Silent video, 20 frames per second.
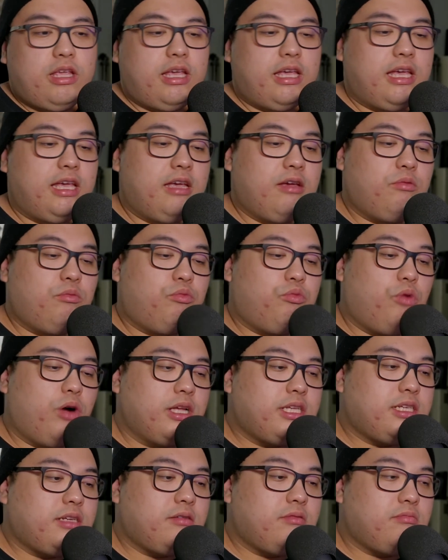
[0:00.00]
It
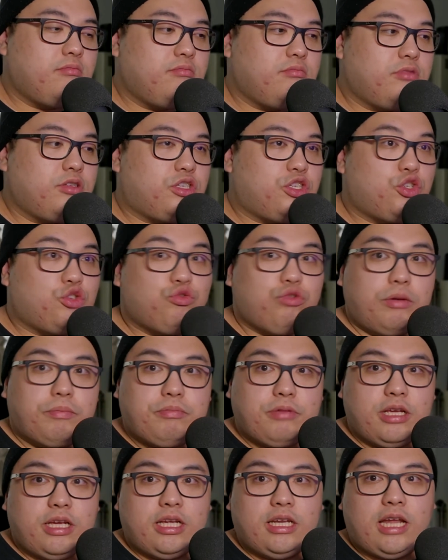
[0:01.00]
wasn't
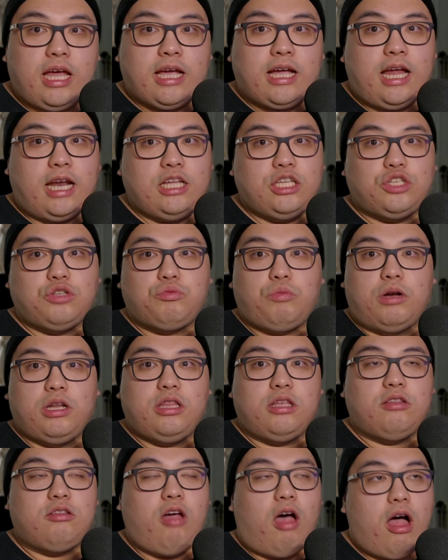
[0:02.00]
scripted. I kind of just wanted
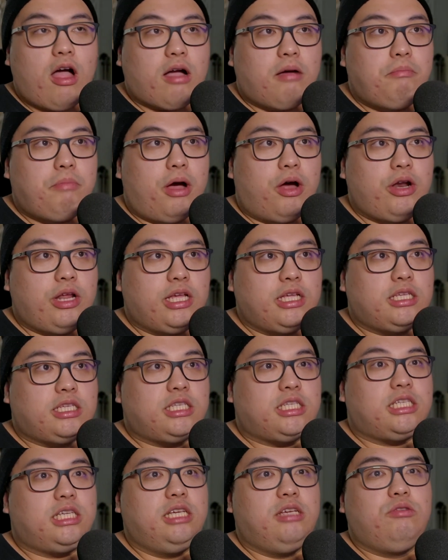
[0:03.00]
to talk about it,
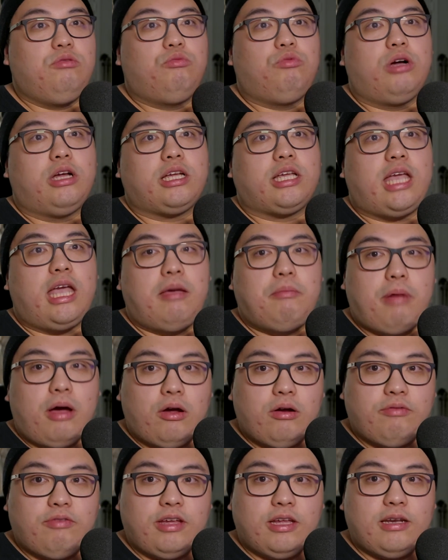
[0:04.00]
see what came
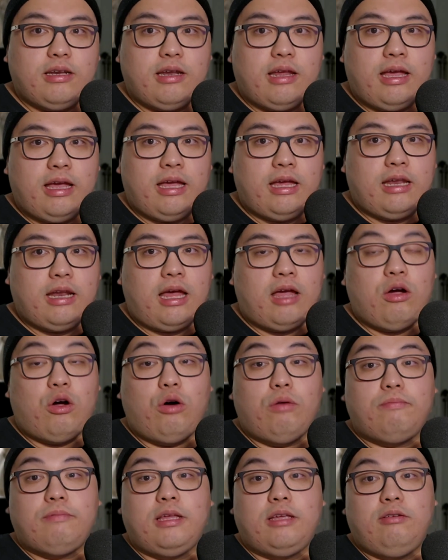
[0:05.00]
out of it, and I
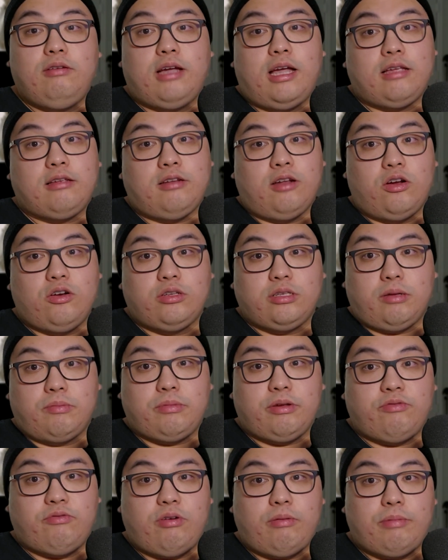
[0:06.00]
hope that you guys learned
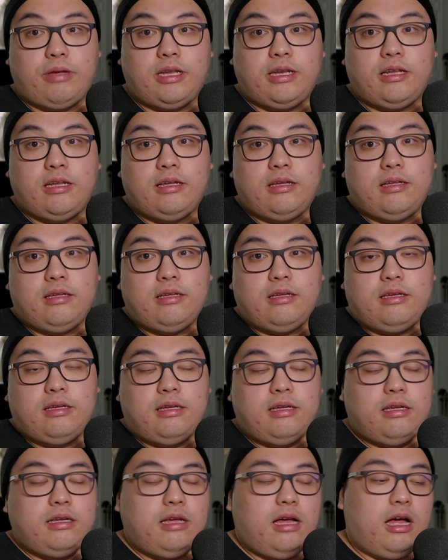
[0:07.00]
something from it.
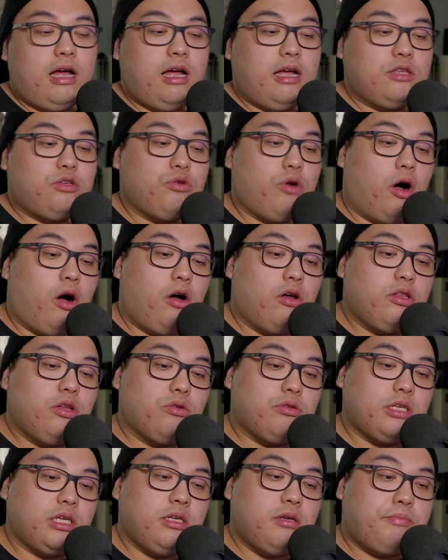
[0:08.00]
To all
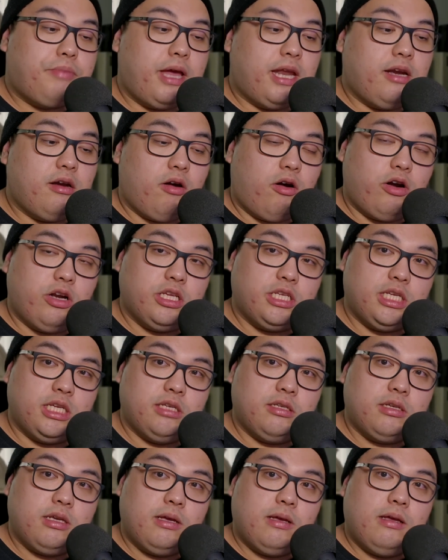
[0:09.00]
those independent artists,